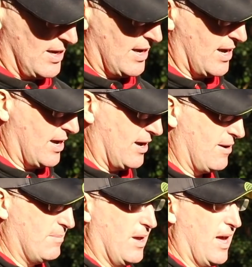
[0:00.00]

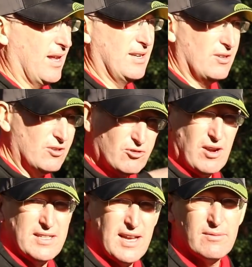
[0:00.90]
and
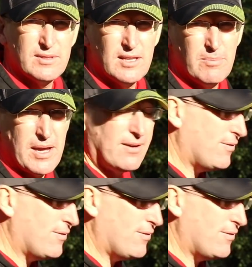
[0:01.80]
straight down to the better